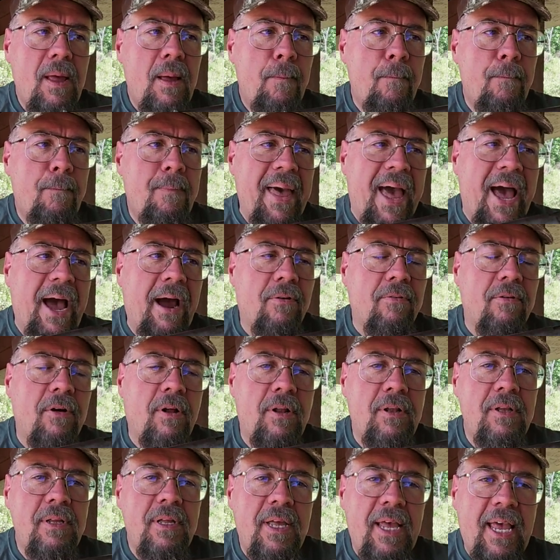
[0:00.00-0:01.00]

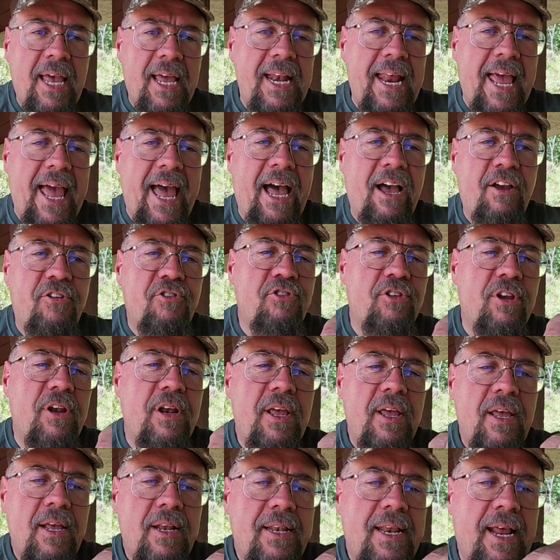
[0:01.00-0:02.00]
barrel, and
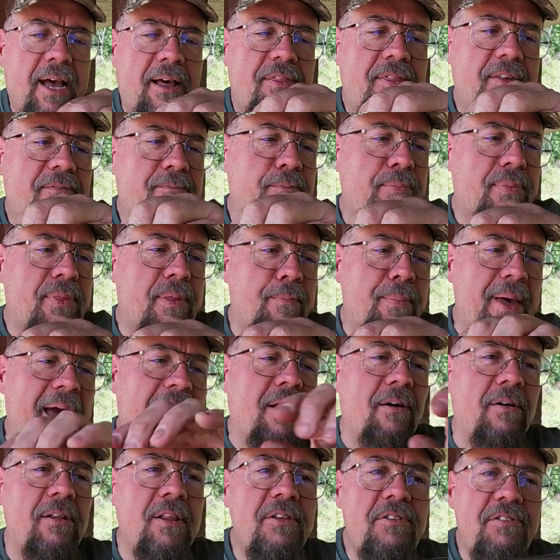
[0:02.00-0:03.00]
action. Now the
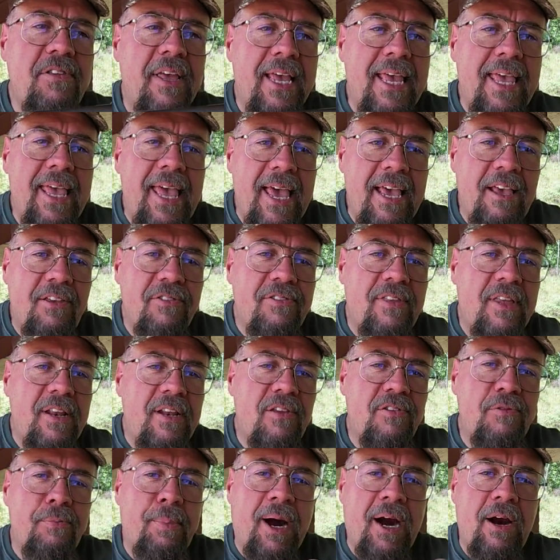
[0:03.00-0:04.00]
barrel is encased in
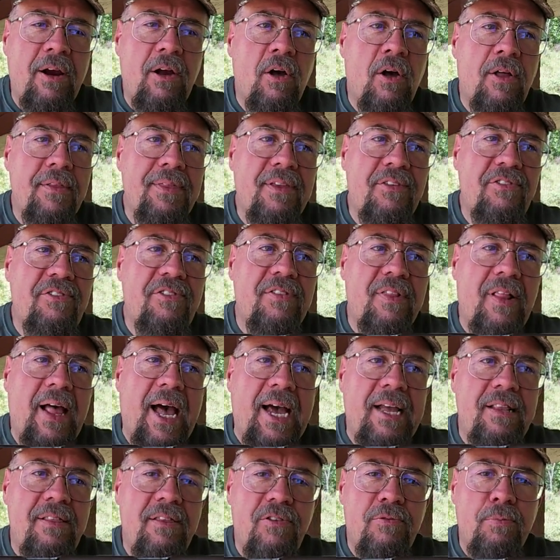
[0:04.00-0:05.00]
this part called the
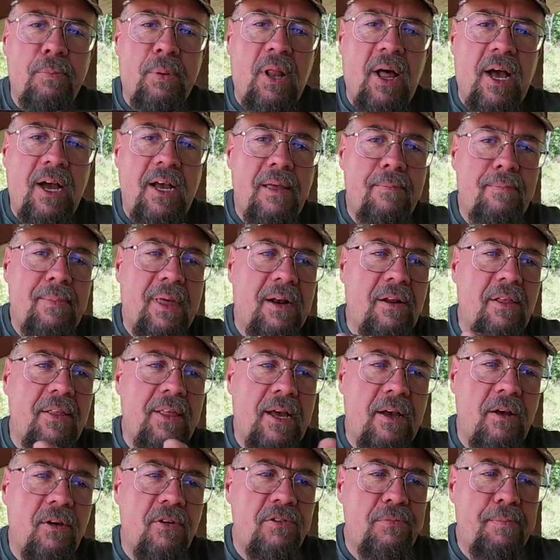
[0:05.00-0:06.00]
slide. This block of metal
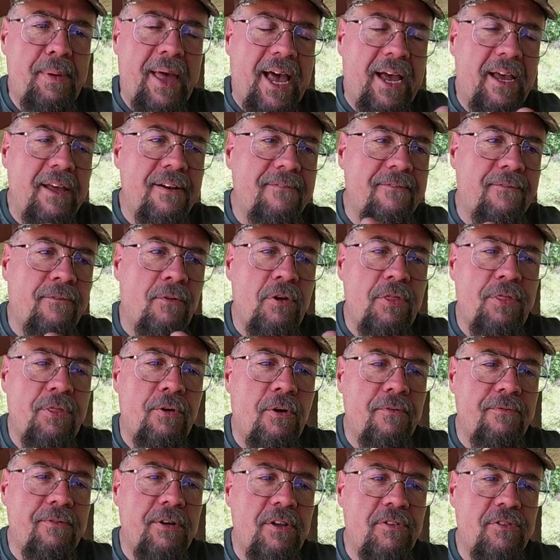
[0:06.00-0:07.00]
that goes back and forth
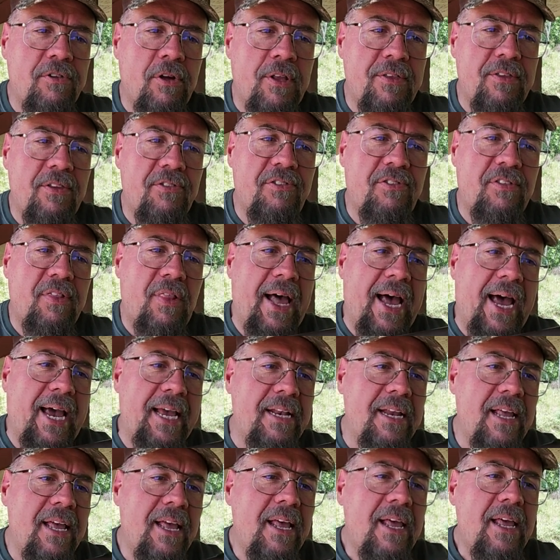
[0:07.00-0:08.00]
over it is called the
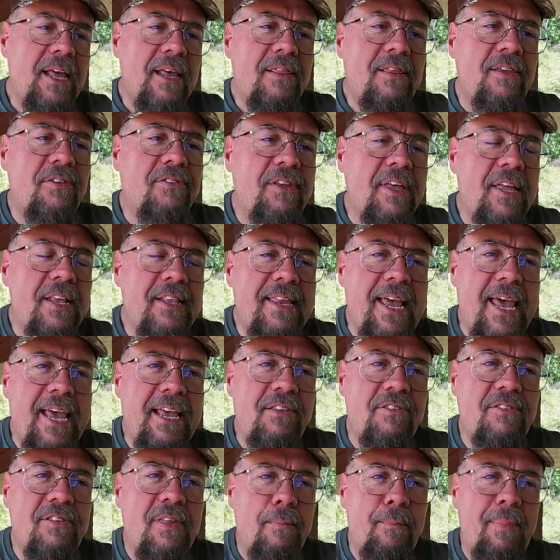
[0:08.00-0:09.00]
slide. This
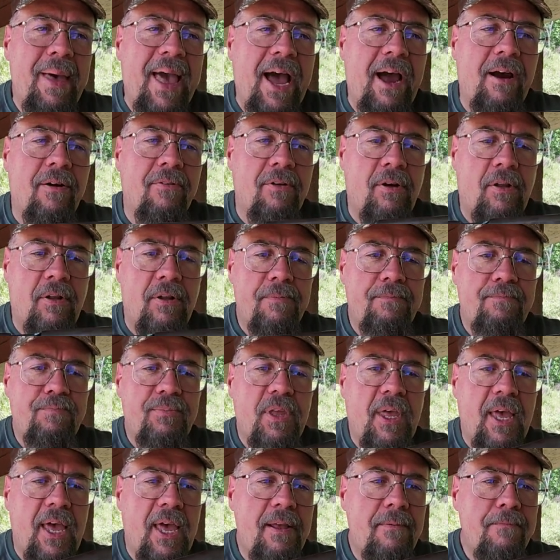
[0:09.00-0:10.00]
contains the barrel.
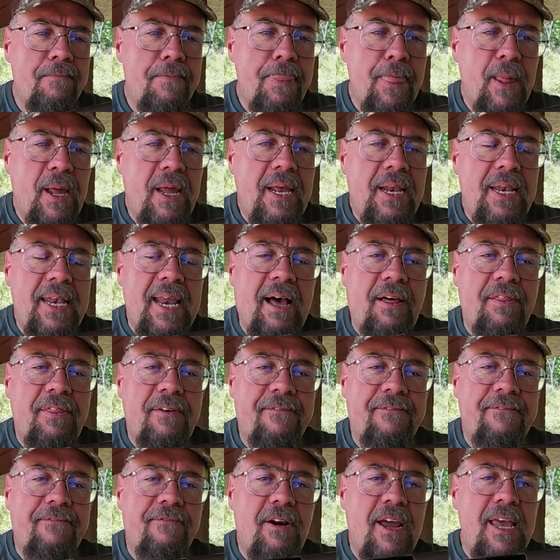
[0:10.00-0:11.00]
Okay, now the
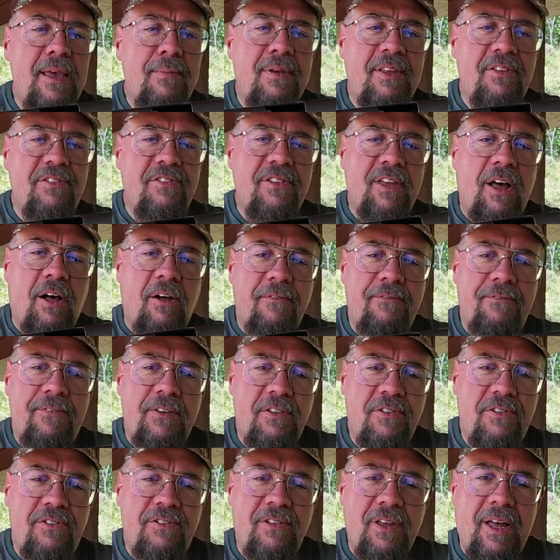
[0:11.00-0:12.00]
frame itself
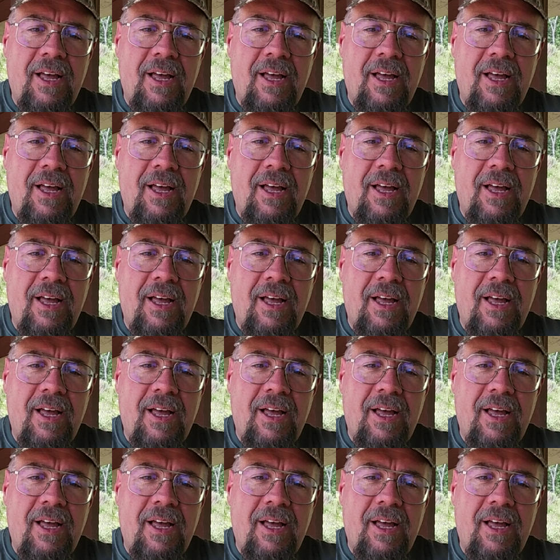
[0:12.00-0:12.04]
is